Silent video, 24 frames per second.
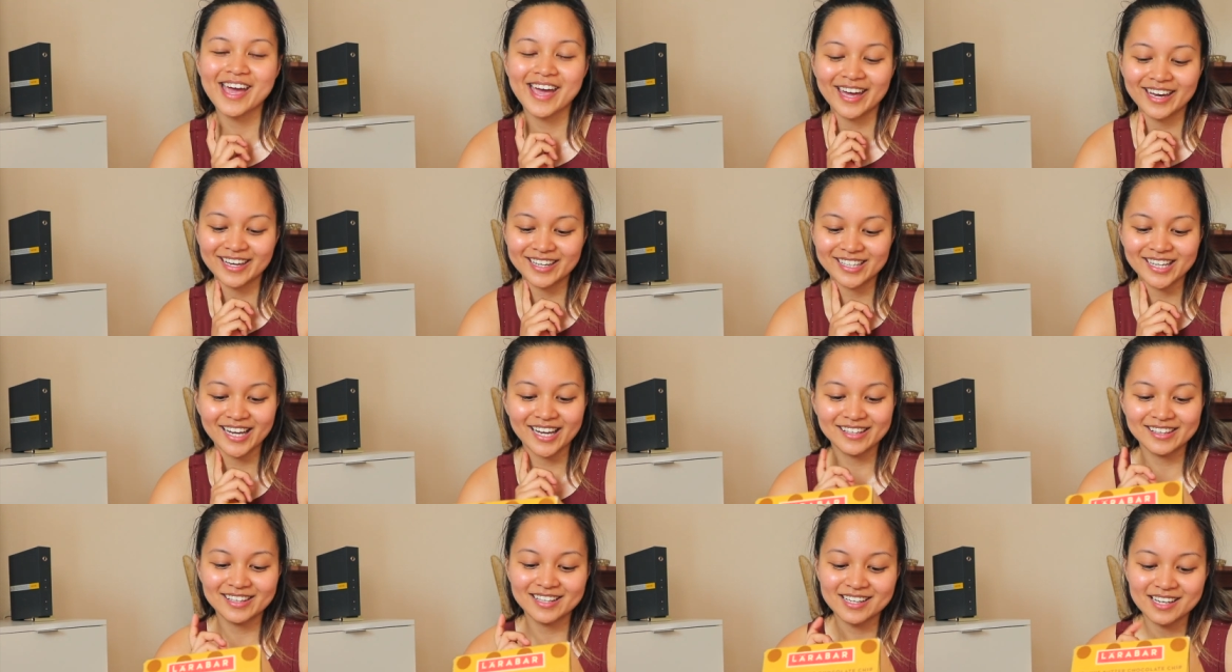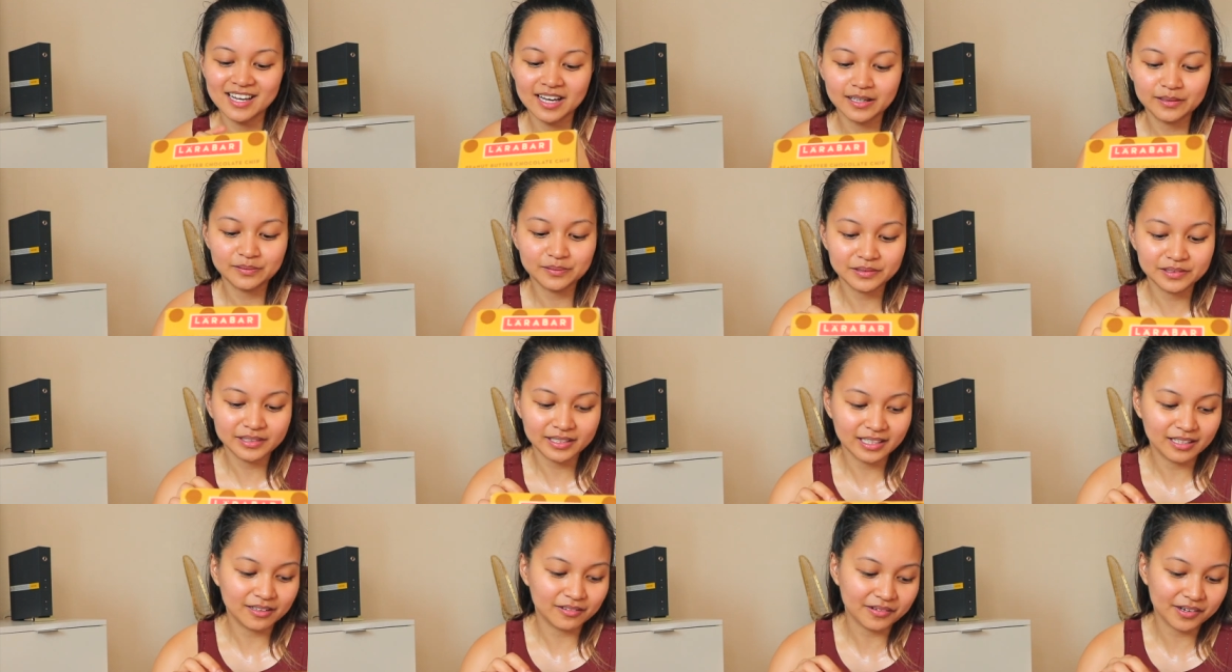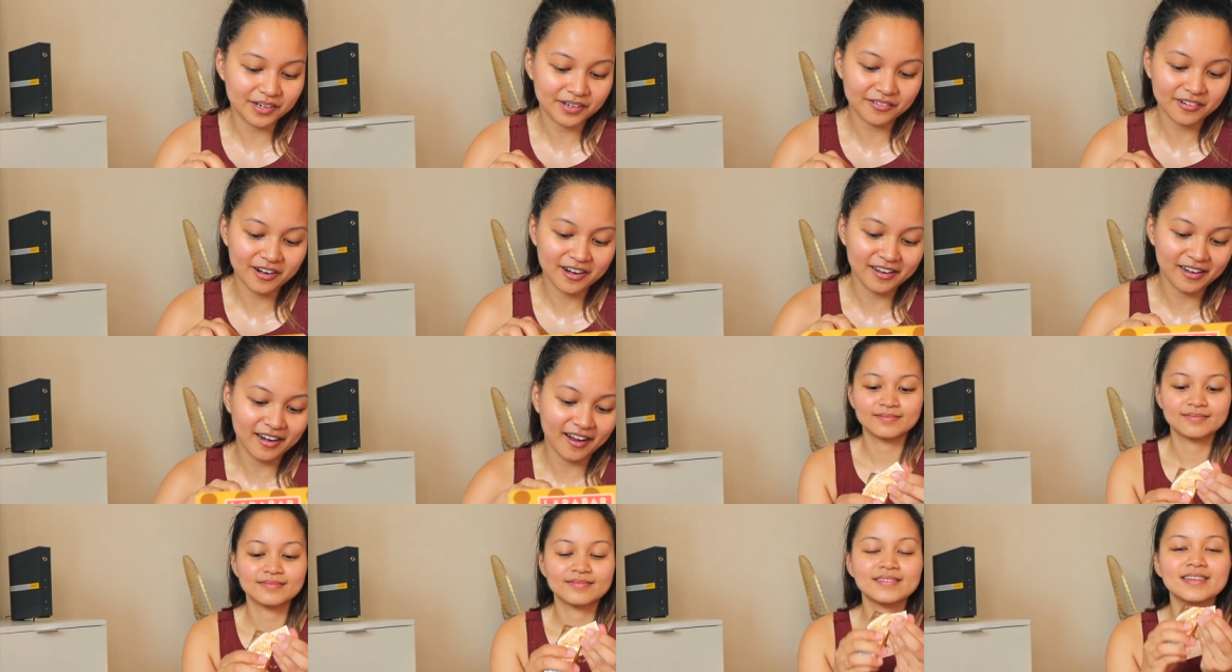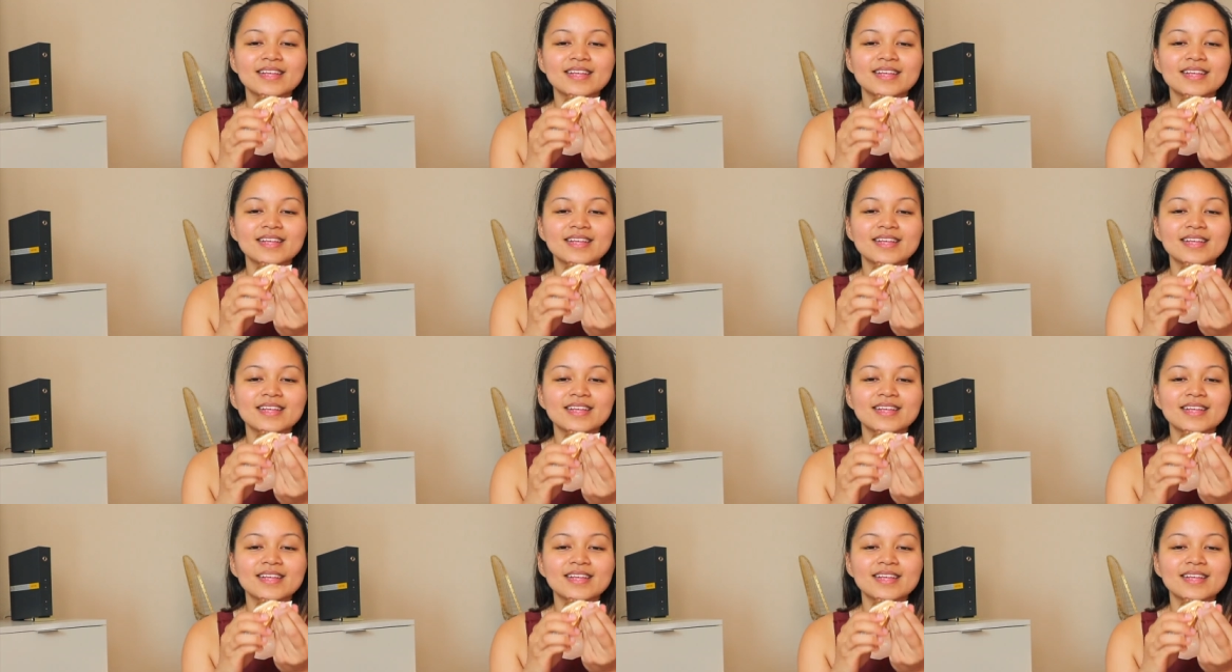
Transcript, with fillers: and I think I will eat one right now.